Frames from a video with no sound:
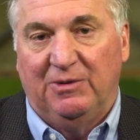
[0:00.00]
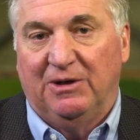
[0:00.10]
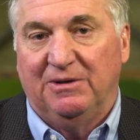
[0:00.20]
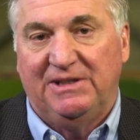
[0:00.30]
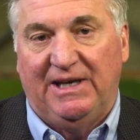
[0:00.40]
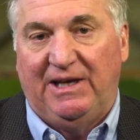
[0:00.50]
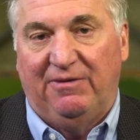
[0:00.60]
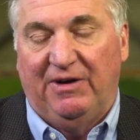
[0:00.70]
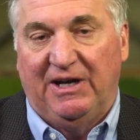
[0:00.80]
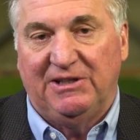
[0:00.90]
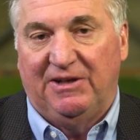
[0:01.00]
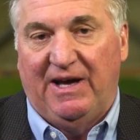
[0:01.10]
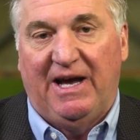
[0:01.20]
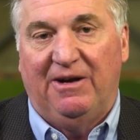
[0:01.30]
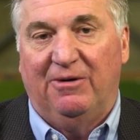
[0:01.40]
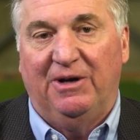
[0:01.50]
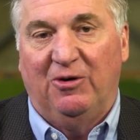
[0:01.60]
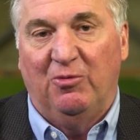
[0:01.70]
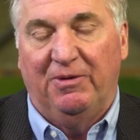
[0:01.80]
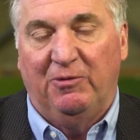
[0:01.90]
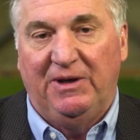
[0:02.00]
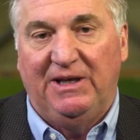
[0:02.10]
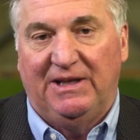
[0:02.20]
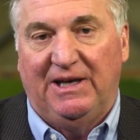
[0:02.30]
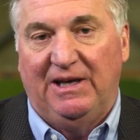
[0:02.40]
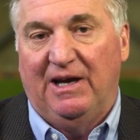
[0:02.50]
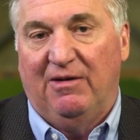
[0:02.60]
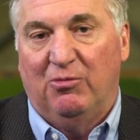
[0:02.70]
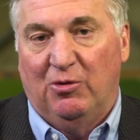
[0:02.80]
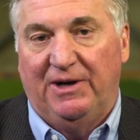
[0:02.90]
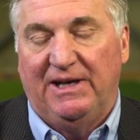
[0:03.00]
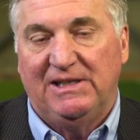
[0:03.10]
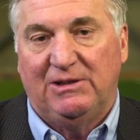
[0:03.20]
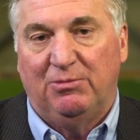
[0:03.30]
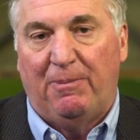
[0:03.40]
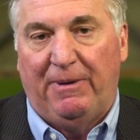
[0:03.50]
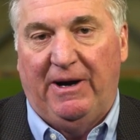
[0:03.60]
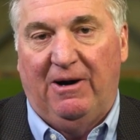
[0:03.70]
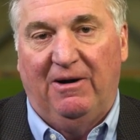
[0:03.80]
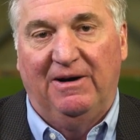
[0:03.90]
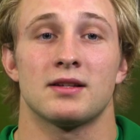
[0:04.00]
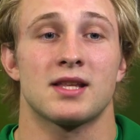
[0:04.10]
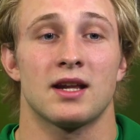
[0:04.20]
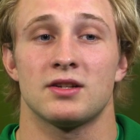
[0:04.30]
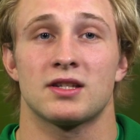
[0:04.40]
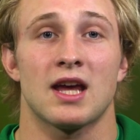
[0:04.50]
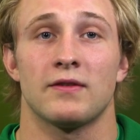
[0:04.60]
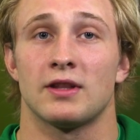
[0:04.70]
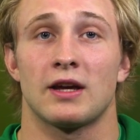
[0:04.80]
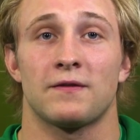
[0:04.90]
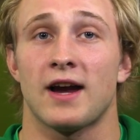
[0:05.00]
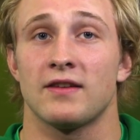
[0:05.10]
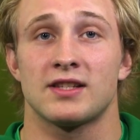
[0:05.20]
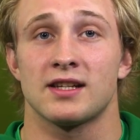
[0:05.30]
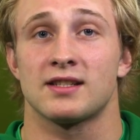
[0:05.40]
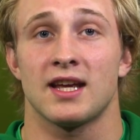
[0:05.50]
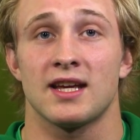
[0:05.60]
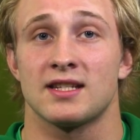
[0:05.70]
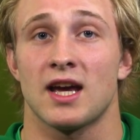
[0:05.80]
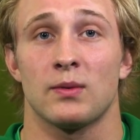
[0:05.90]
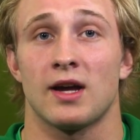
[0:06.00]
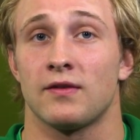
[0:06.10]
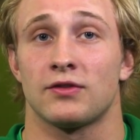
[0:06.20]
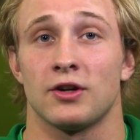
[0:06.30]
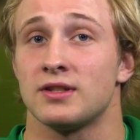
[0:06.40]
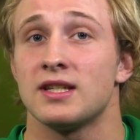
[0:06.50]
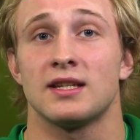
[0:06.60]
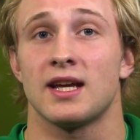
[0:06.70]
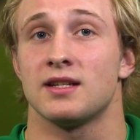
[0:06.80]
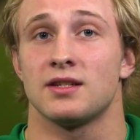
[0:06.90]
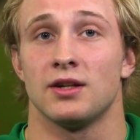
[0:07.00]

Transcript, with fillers: We always take advantage of that during an open week that you have more days to prepare. Instead of just having like five, six days, now we have 13 days.